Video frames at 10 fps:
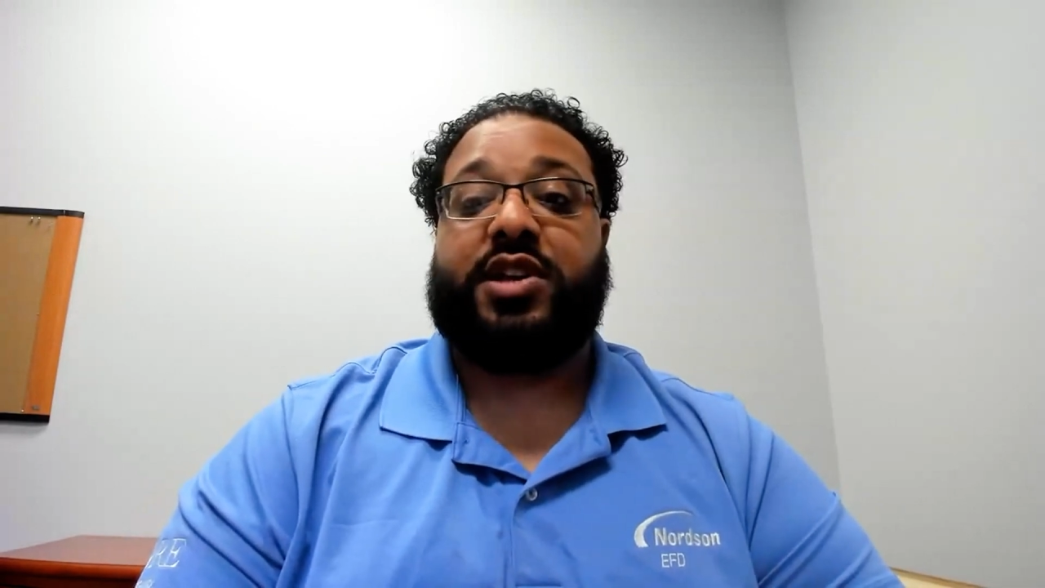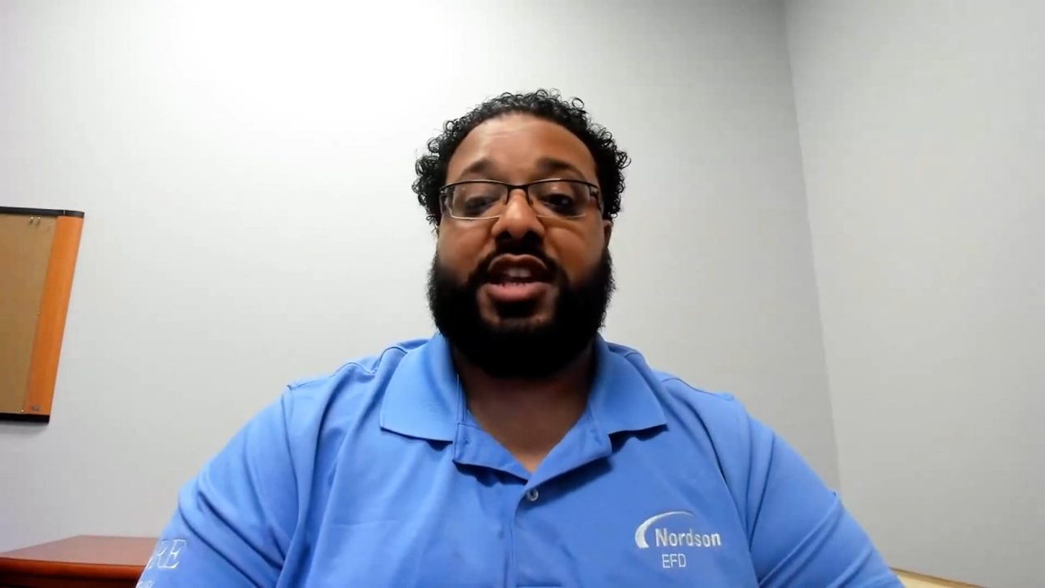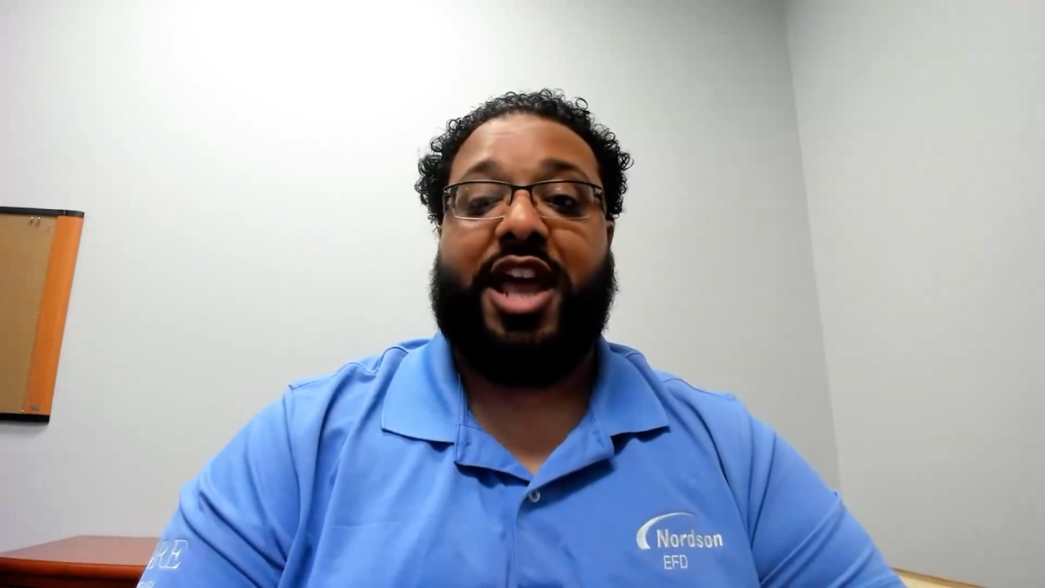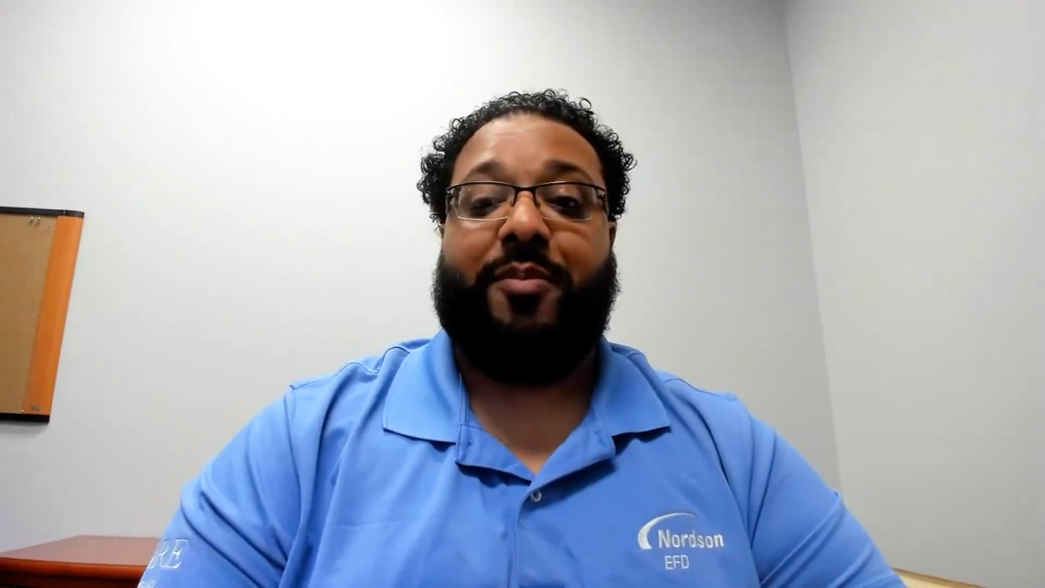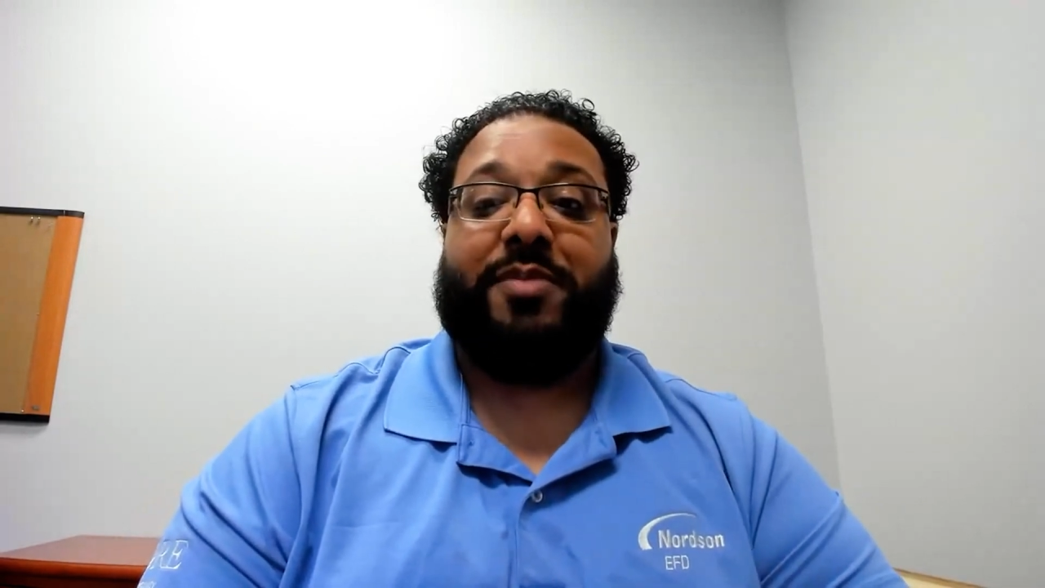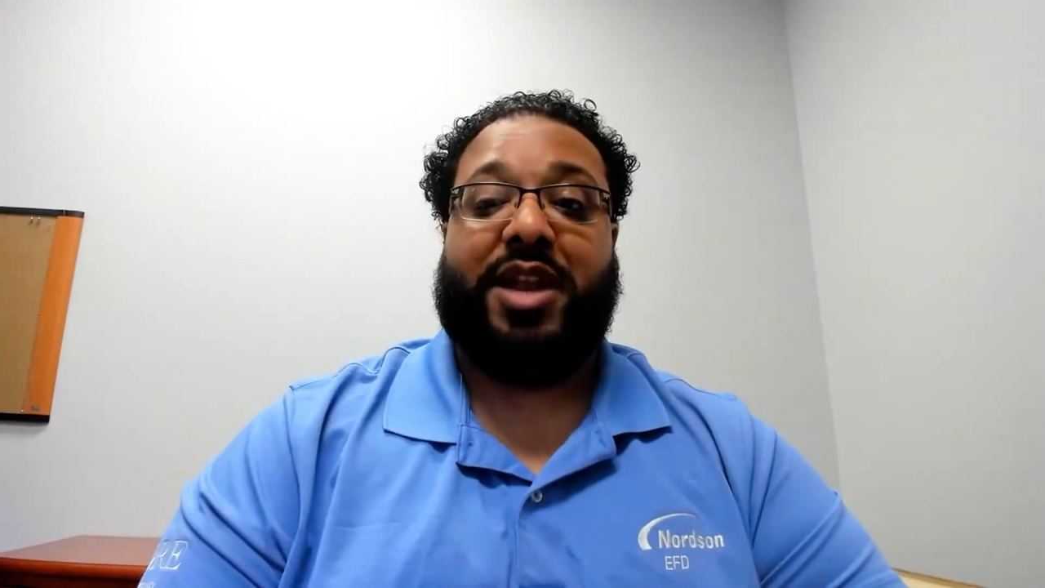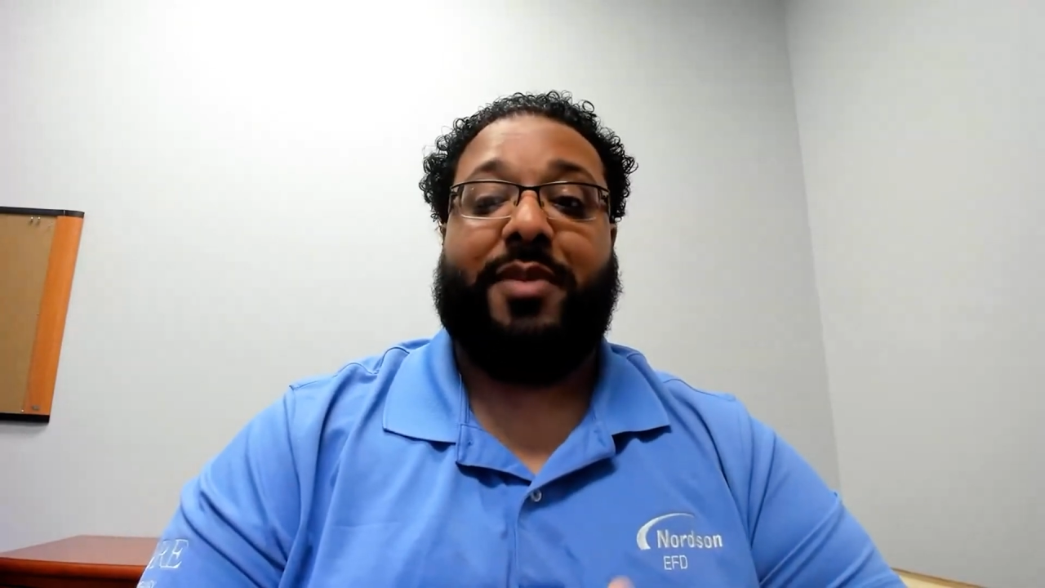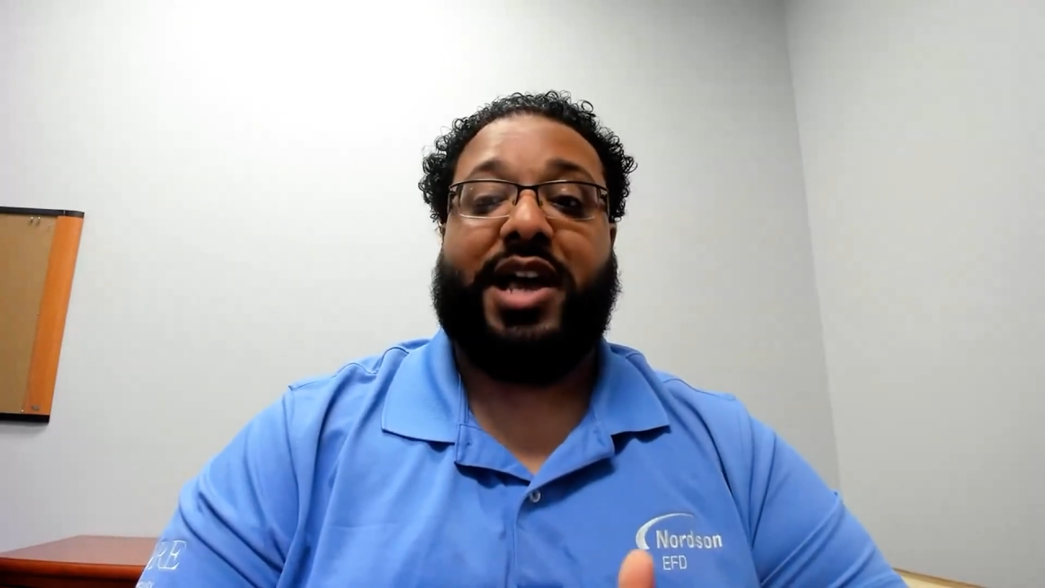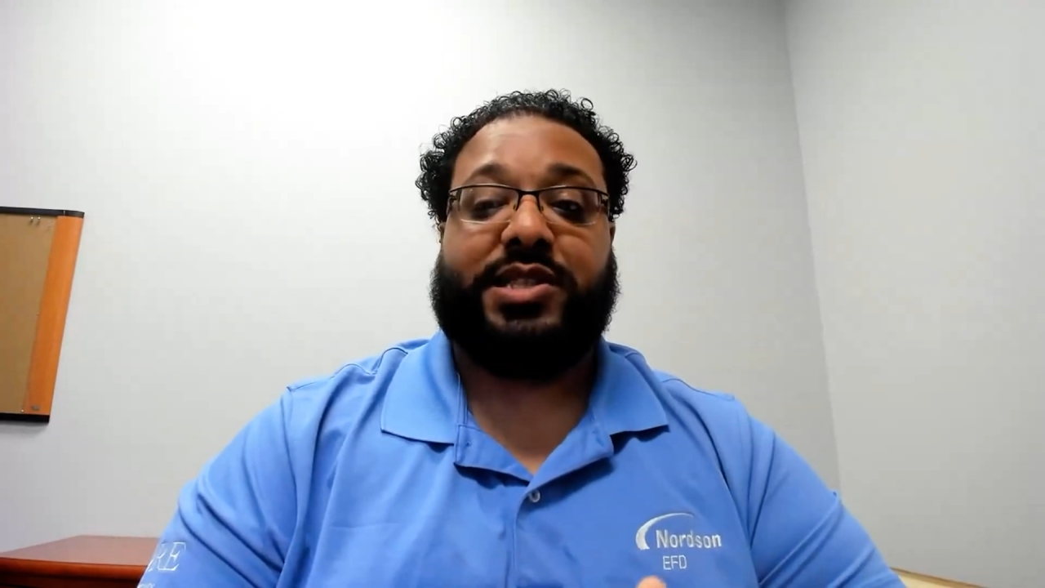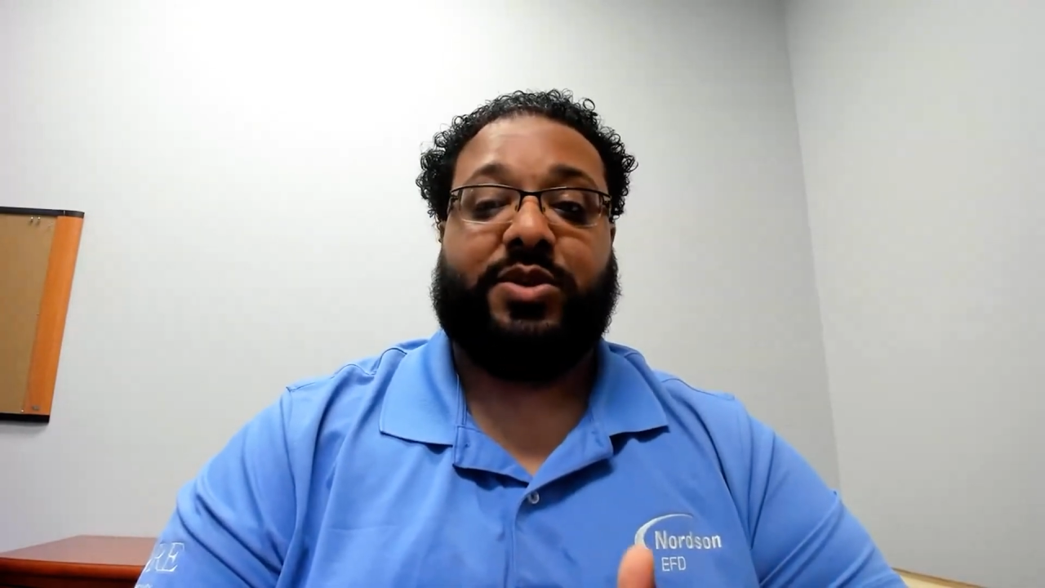can help
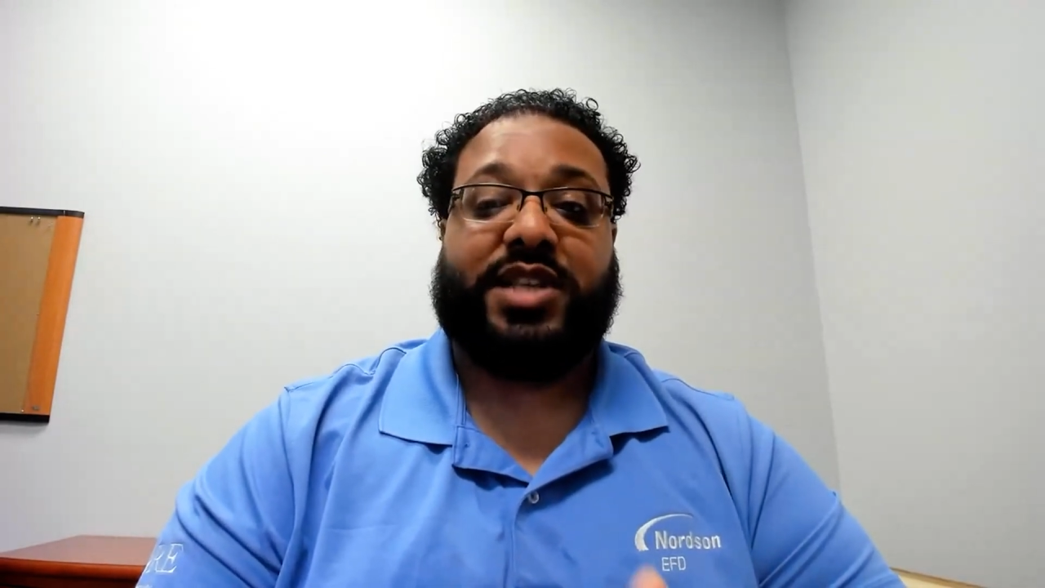minimize those